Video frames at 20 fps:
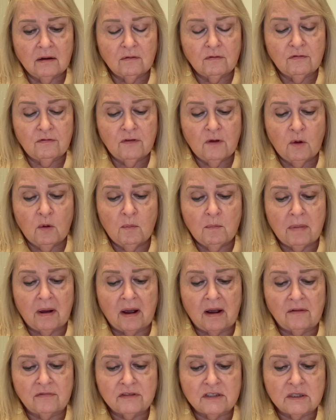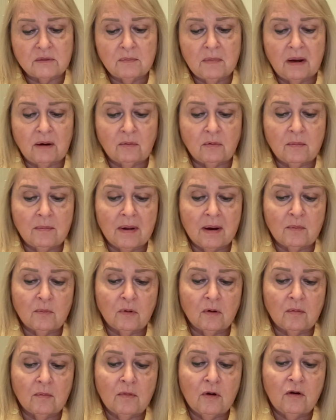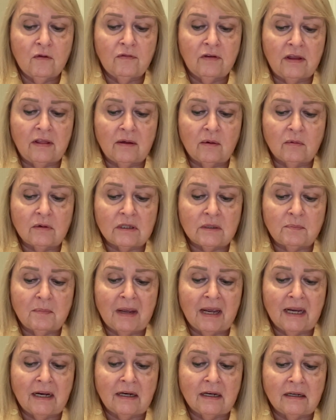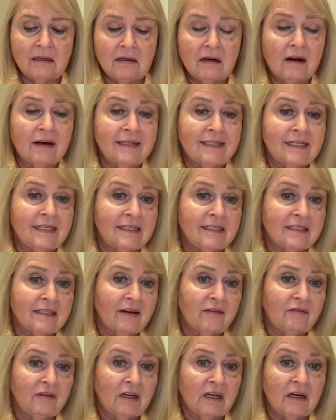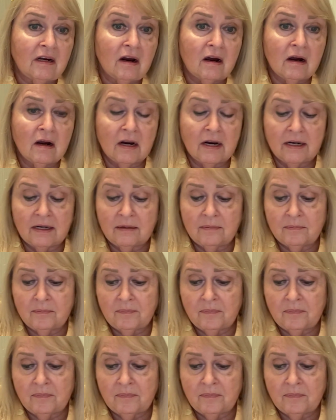Film buffs may remember a movie that was made in 1979